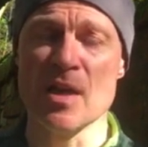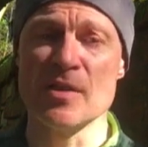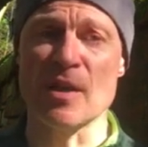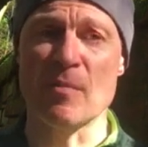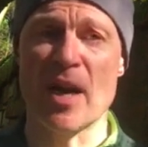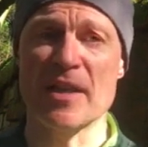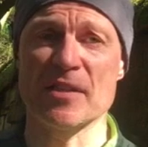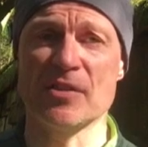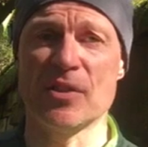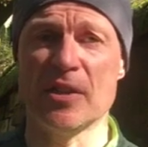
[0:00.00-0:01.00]
So my
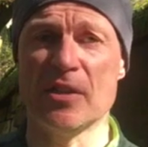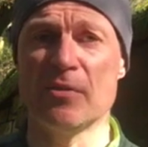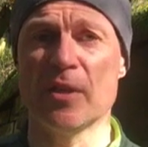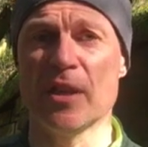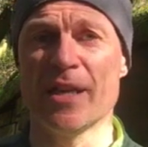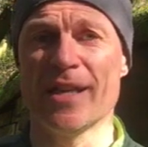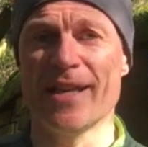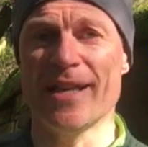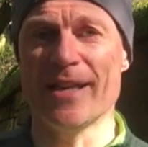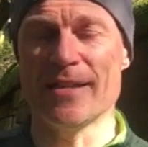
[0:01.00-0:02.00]
ask to you
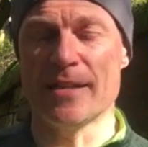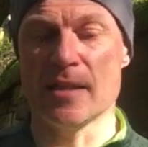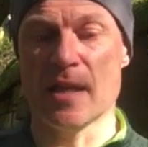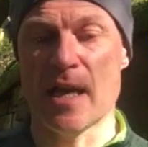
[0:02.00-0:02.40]
is,